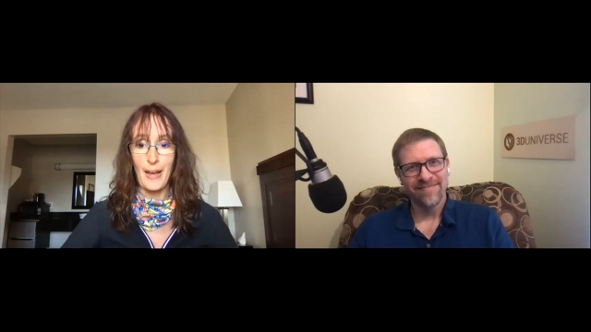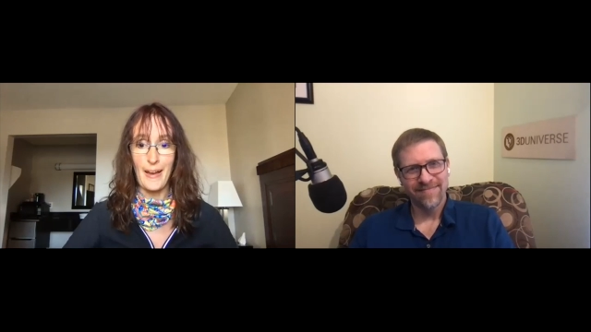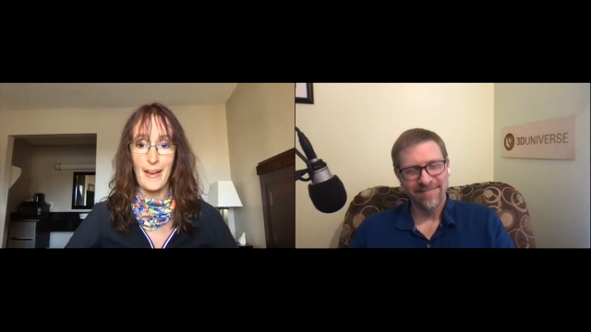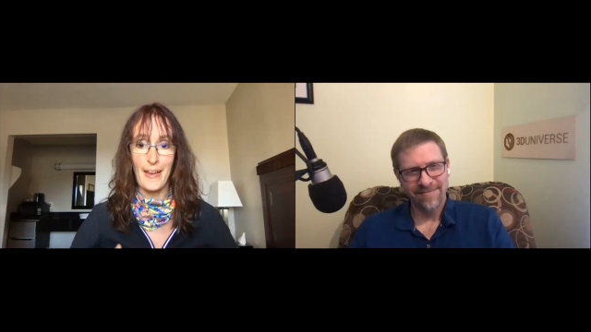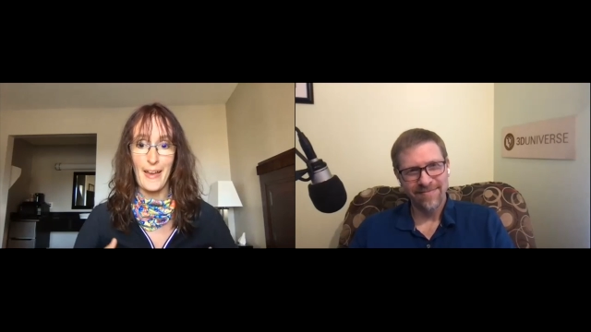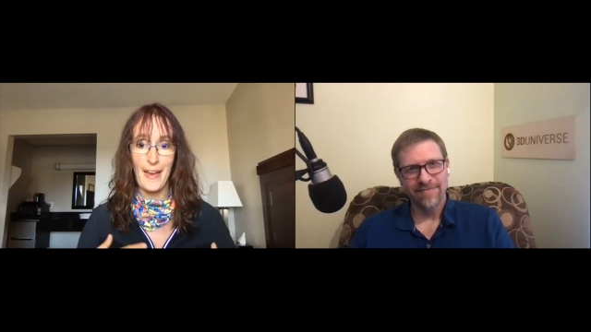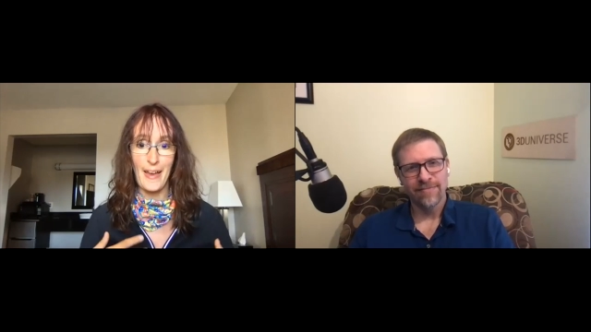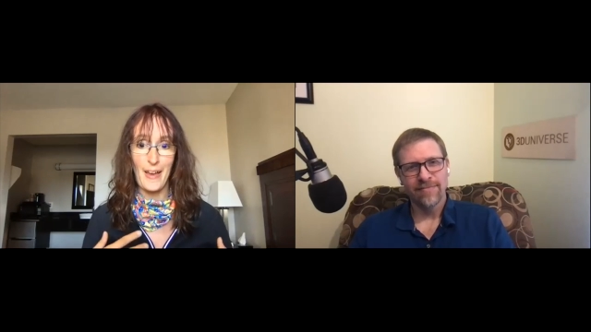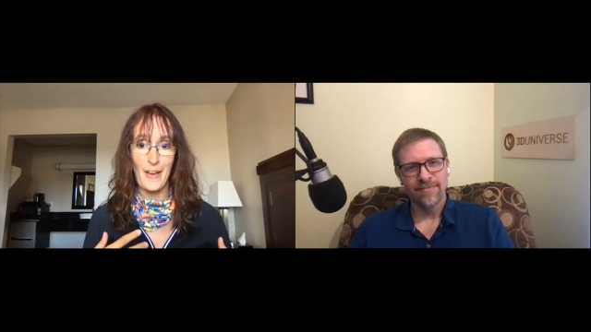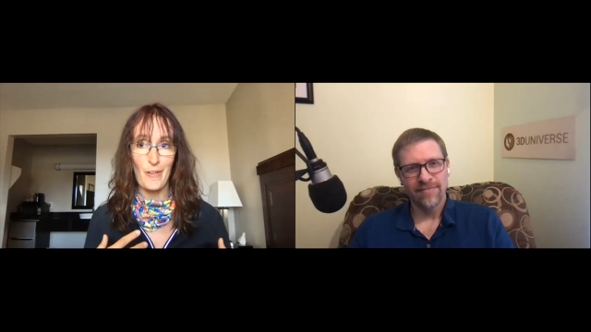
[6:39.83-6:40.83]
Speaker 1: I
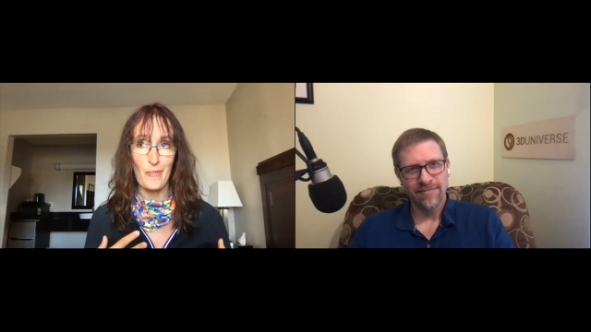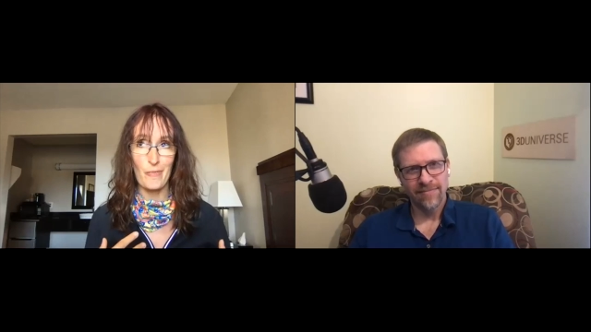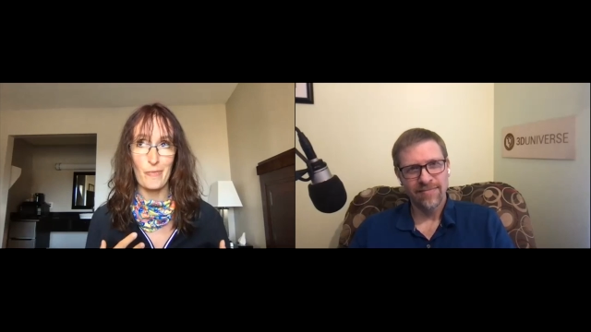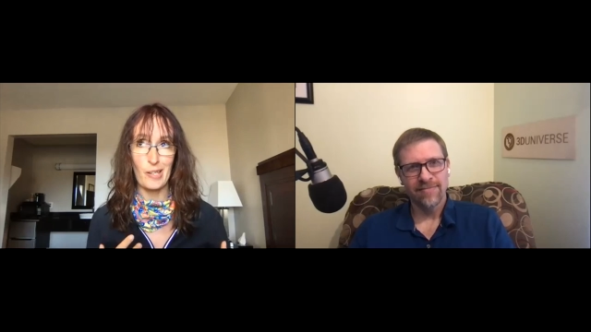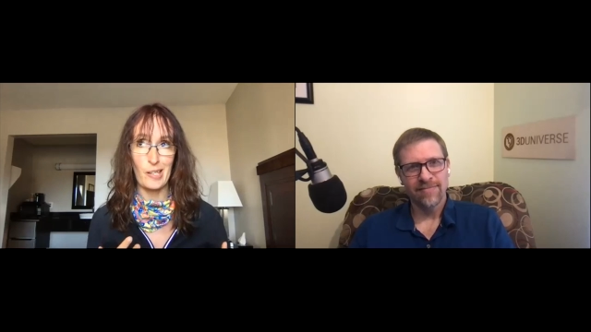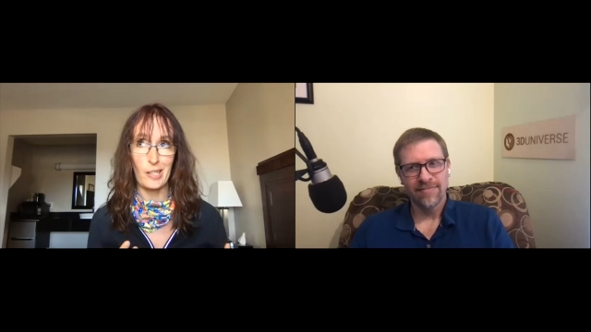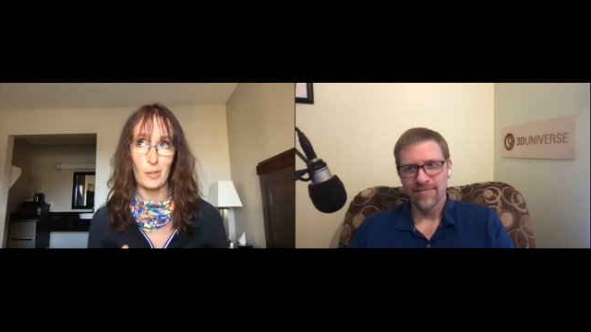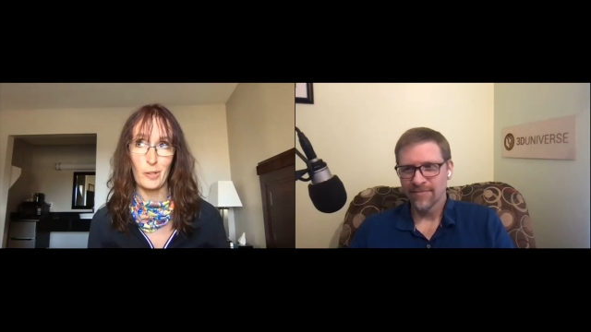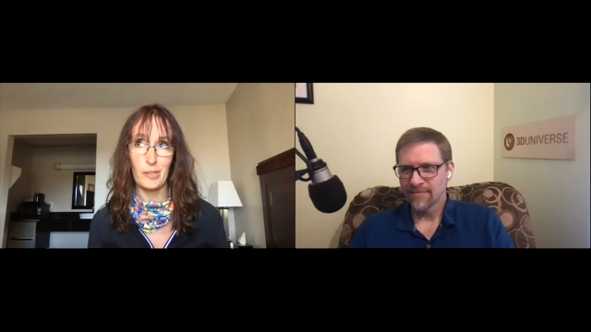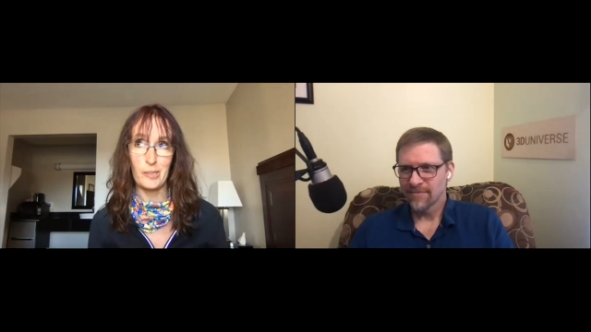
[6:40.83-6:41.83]
have a
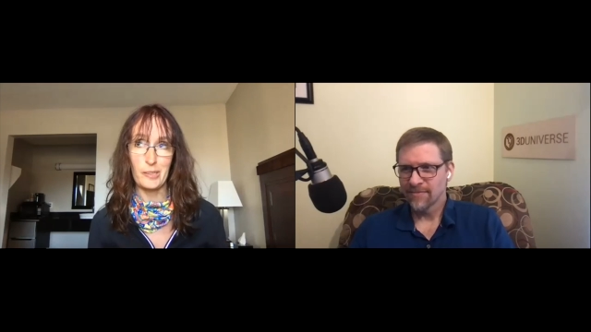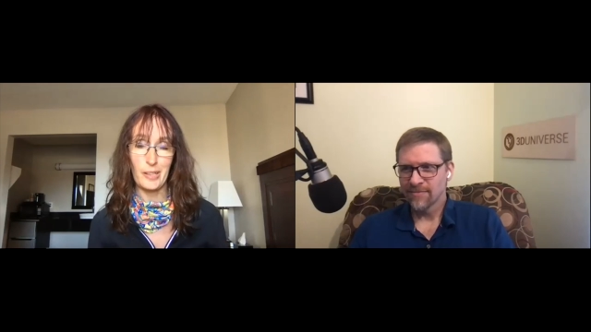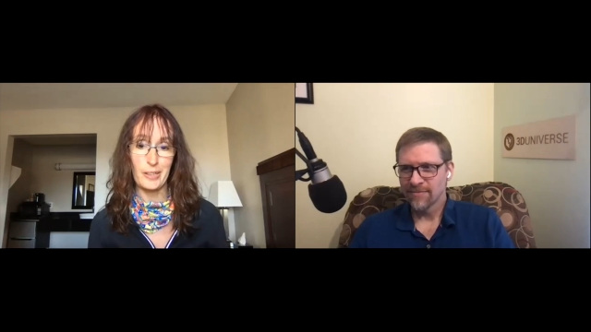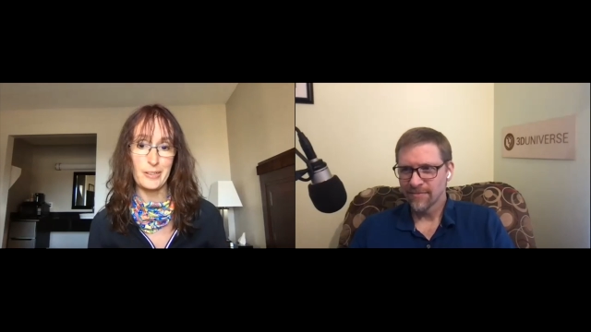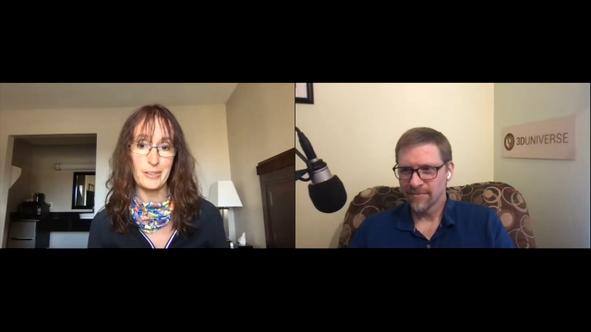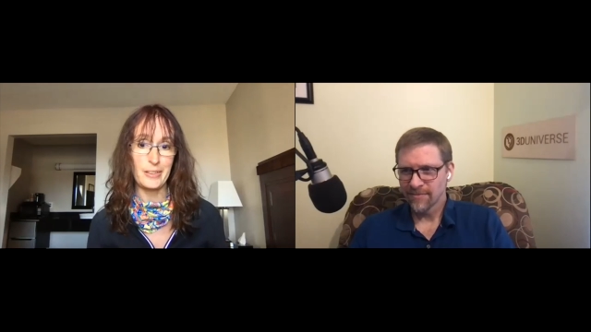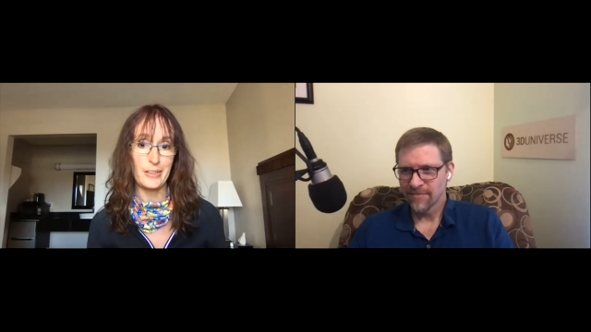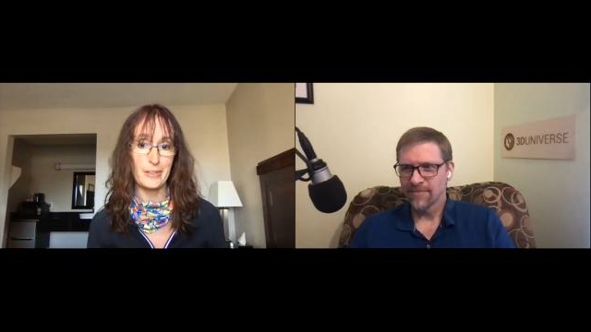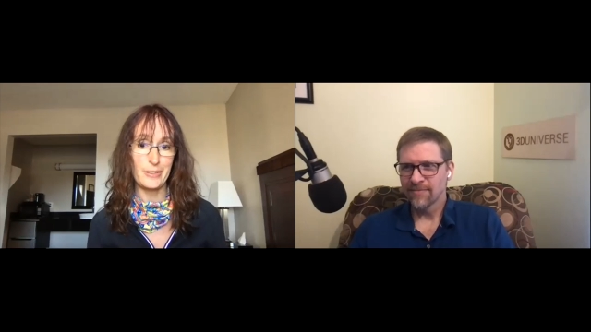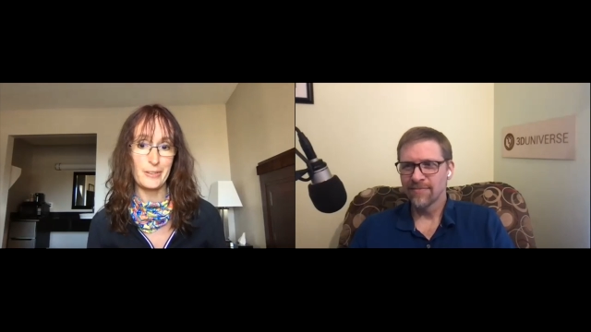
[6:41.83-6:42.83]
crazy
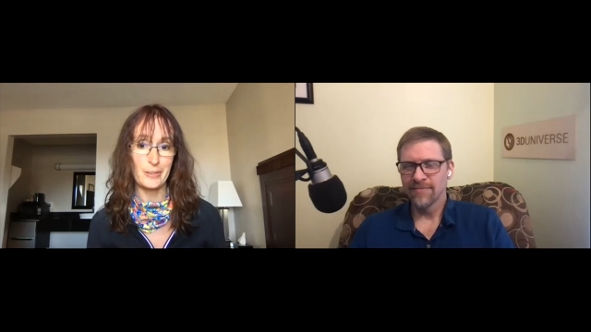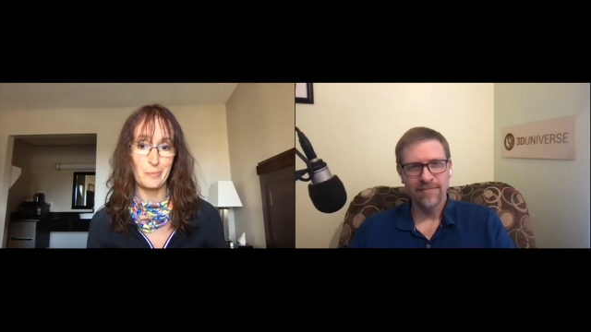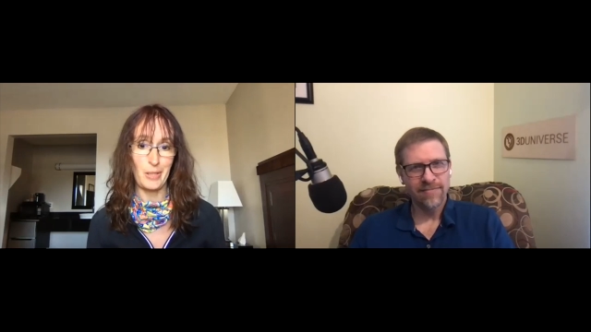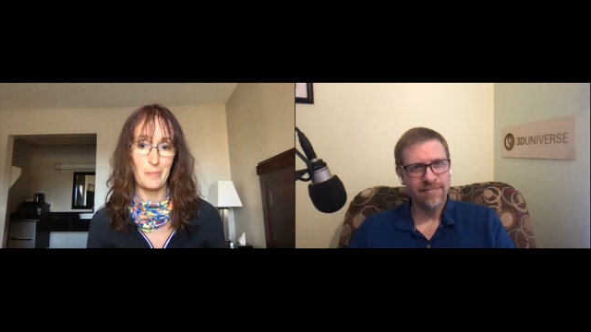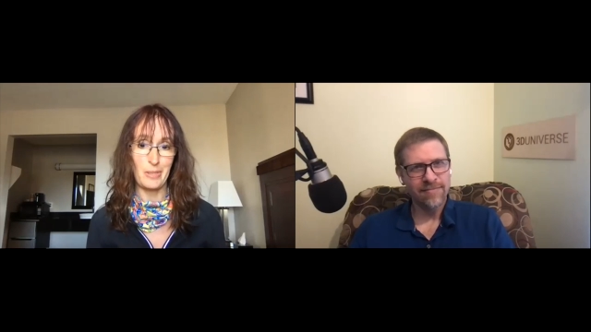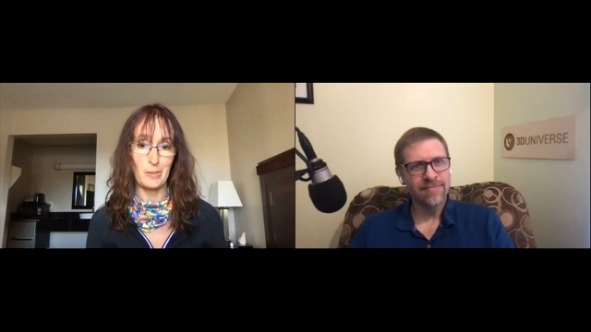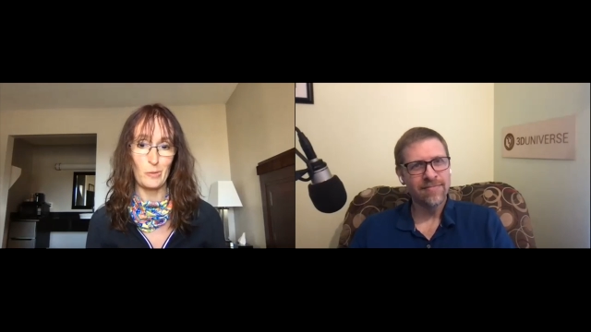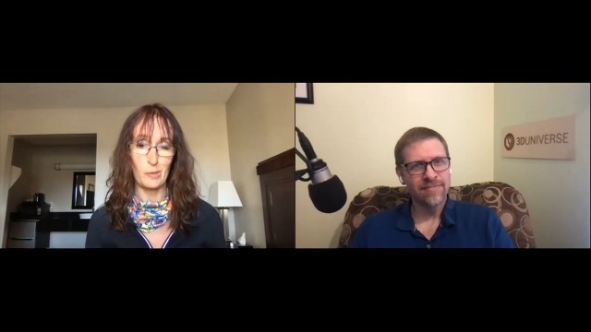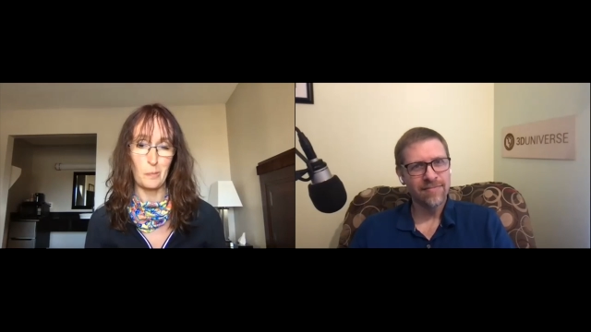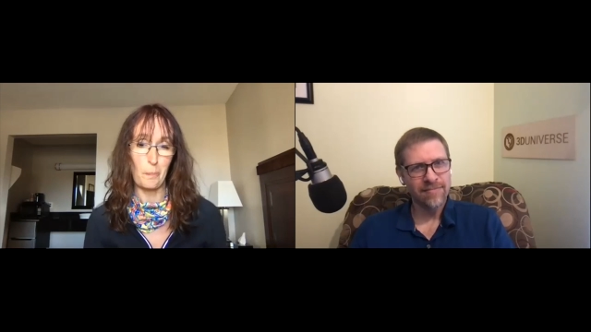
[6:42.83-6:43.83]
idea to maybe
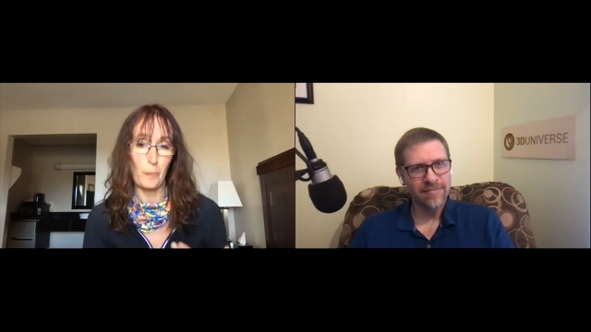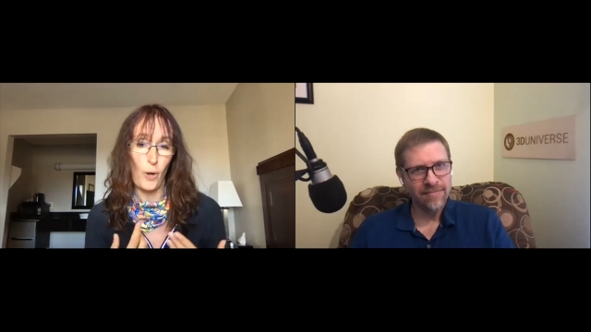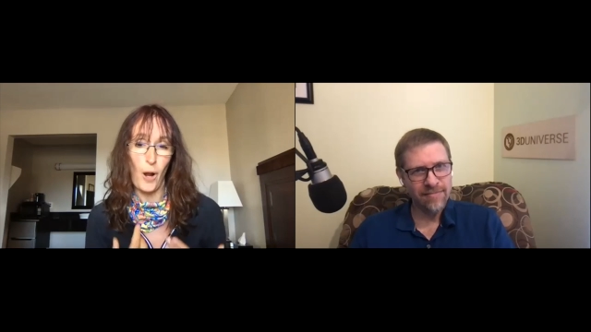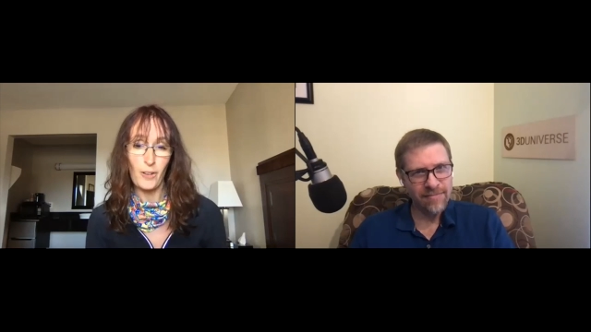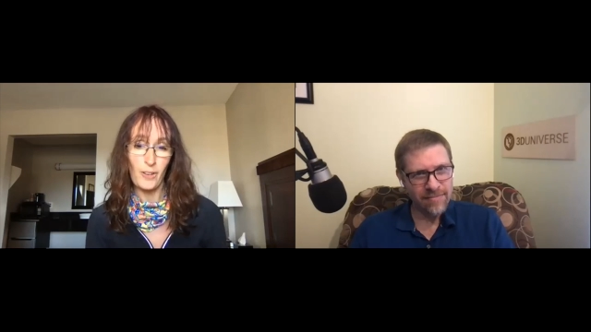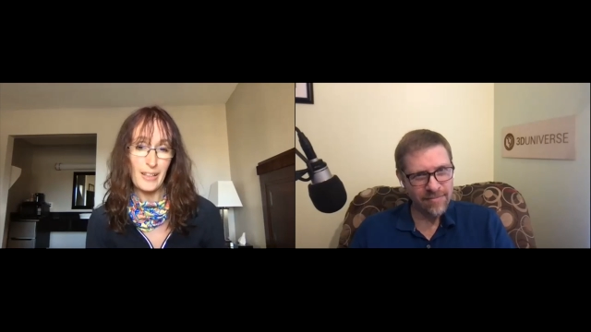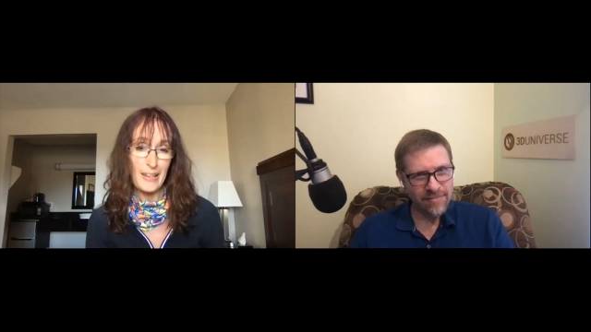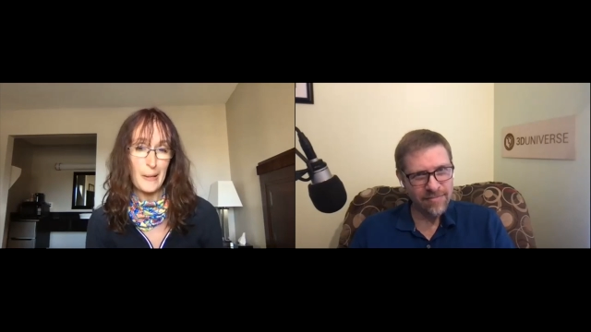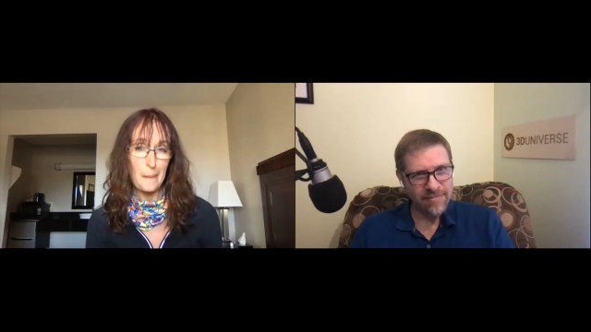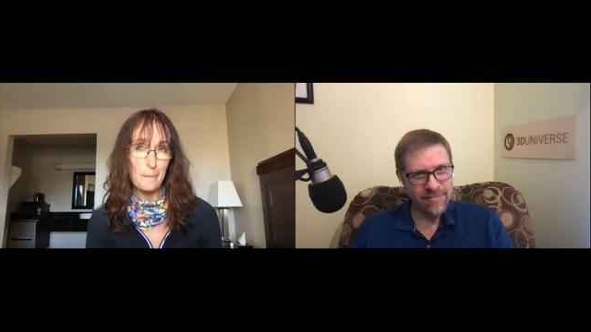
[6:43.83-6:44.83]
use a broccoli